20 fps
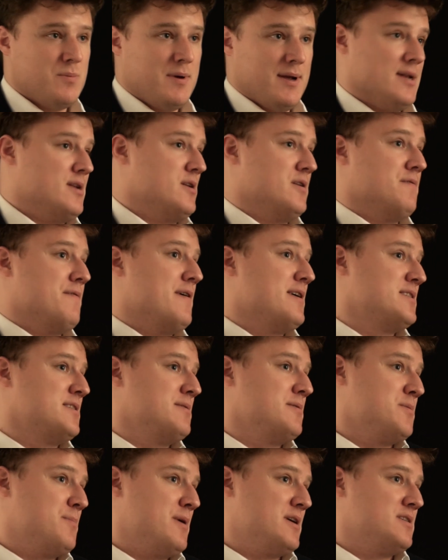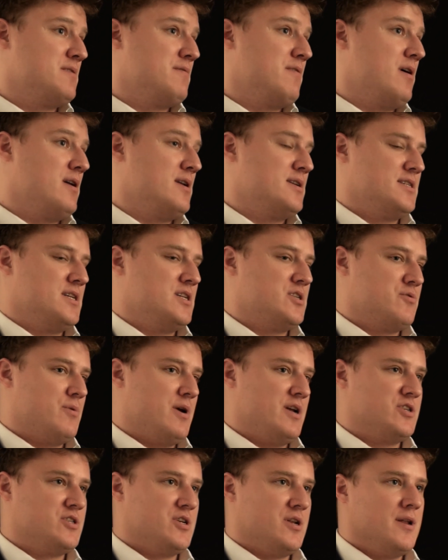to be in a domestic violence
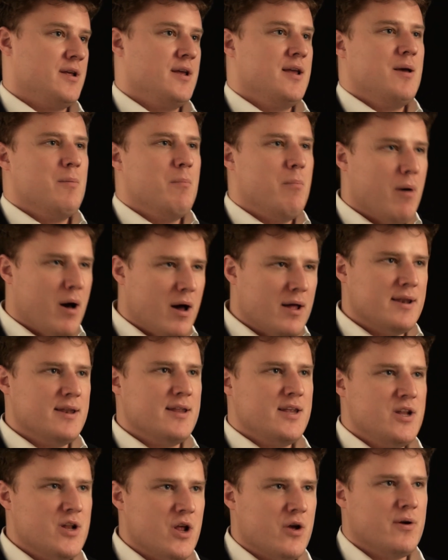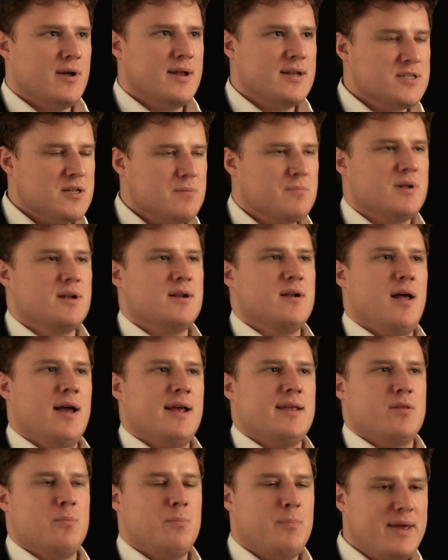situation. But, you know, in something
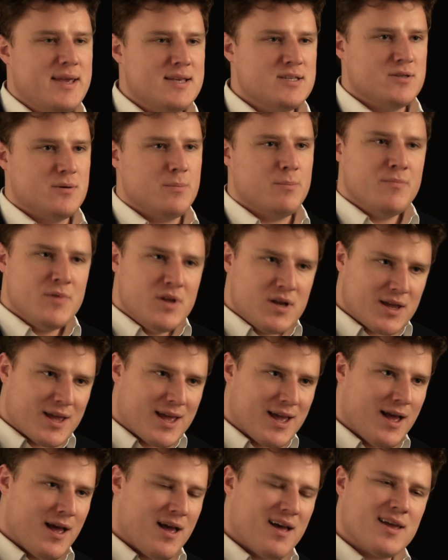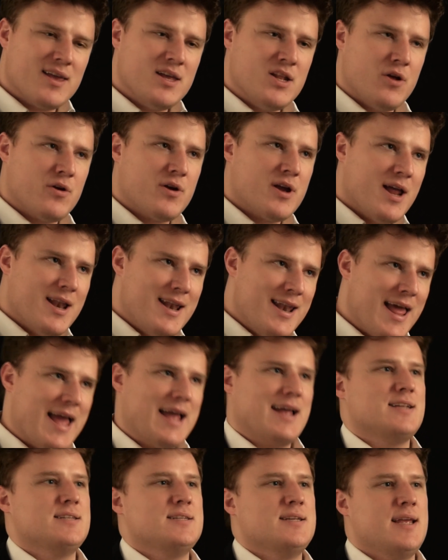like the BISM,
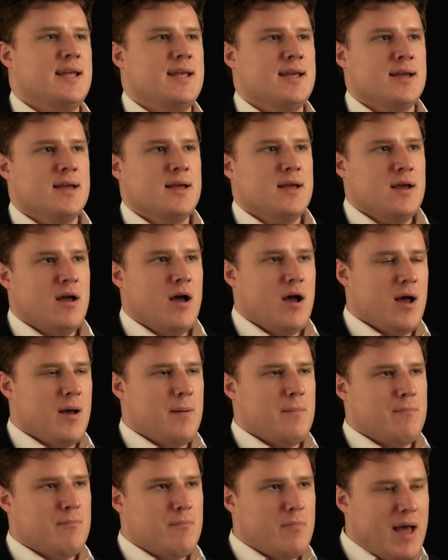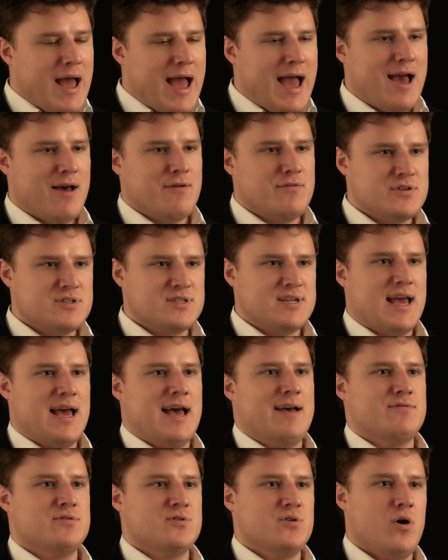connecting haves to
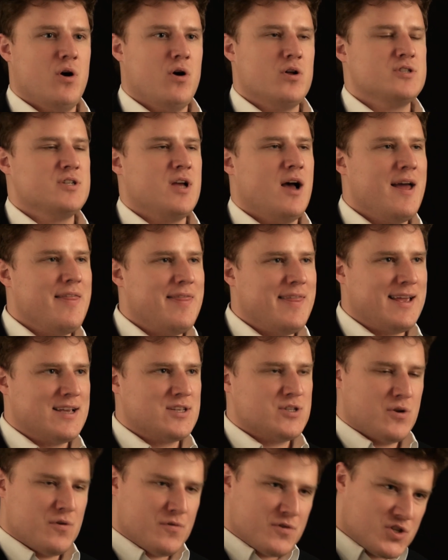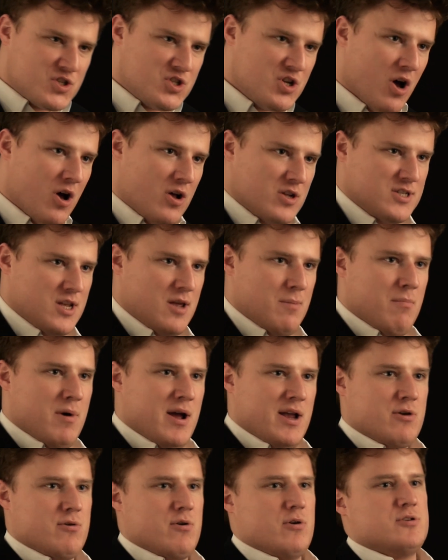have not, I think sort of starts at a
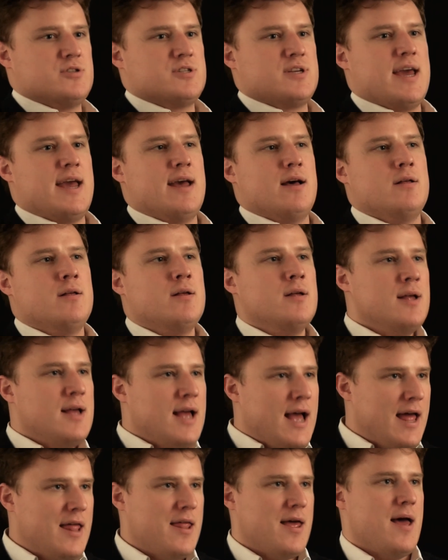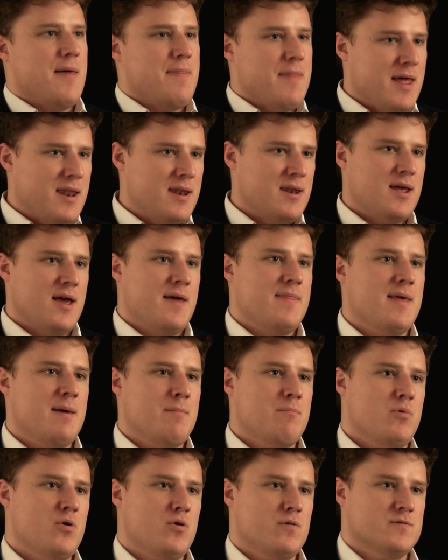micro scale and
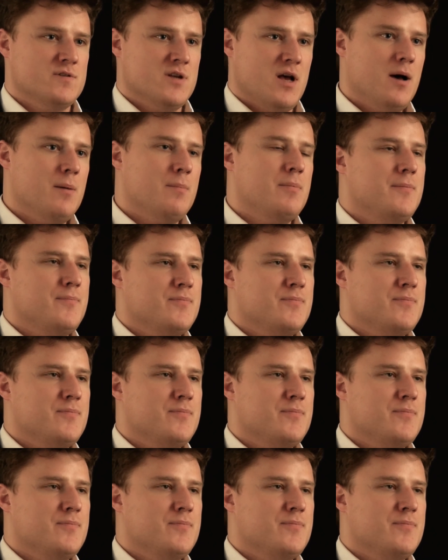then moves up.